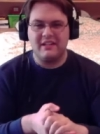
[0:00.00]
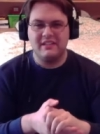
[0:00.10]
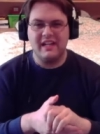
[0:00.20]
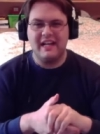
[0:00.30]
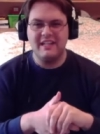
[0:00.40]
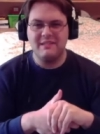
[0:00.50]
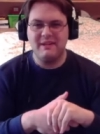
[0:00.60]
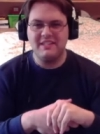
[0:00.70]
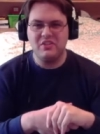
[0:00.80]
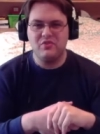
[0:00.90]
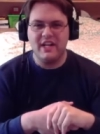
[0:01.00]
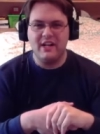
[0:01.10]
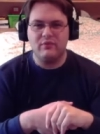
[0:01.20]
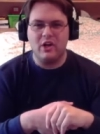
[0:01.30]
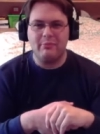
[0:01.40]
Guy has basically
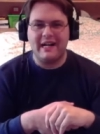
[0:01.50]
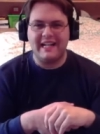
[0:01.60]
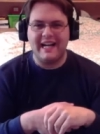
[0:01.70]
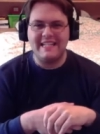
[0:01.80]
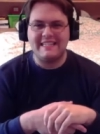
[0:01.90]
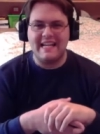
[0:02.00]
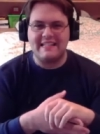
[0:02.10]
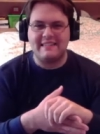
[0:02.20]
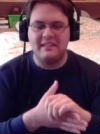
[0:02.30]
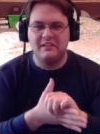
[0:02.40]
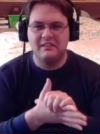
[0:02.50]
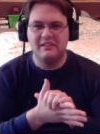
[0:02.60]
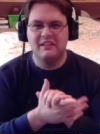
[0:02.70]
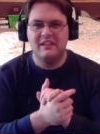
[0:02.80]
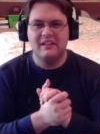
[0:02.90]
created robot ISIS.
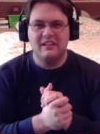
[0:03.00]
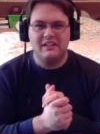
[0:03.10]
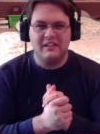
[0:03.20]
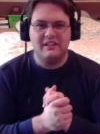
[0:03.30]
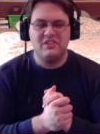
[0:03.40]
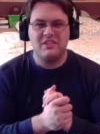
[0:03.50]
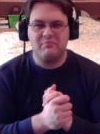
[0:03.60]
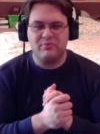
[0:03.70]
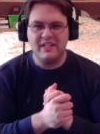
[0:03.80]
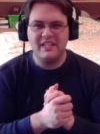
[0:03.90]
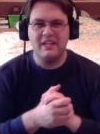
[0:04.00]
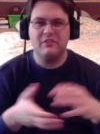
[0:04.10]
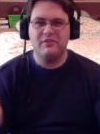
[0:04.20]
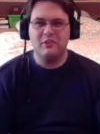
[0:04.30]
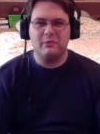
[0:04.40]
Just bring
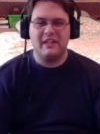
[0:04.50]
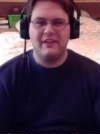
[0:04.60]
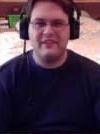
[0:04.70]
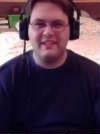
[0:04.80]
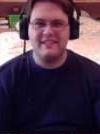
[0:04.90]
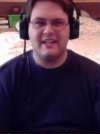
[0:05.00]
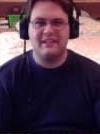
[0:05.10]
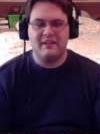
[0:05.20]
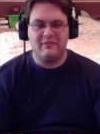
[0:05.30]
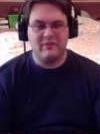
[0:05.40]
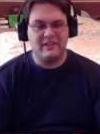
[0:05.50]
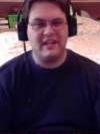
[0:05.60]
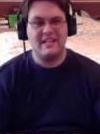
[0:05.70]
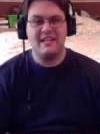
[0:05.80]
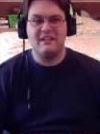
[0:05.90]
irrefutable evidence
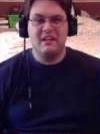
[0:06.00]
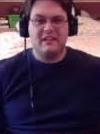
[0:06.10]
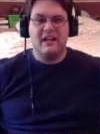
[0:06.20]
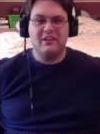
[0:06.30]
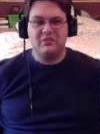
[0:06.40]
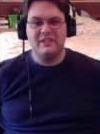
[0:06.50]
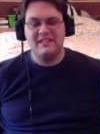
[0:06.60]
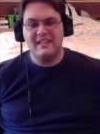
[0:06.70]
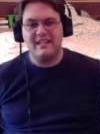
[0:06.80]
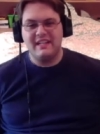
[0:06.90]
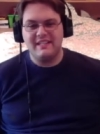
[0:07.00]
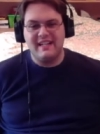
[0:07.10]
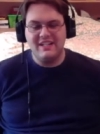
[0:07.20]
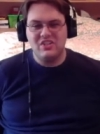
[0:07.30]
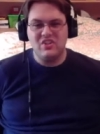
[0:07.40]
that he not only did it
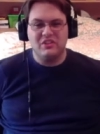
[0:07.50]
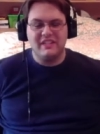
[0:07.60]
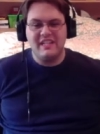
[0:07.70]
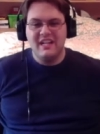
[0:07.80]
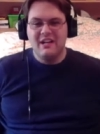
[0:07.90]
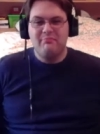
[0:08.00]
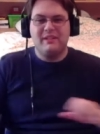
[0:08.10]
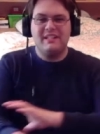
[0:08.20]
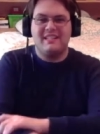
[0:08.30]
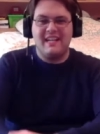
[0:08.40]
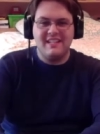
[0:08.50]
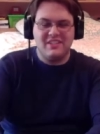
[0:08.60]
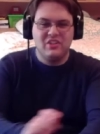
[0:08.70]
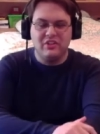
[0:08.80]
intentionally, but takes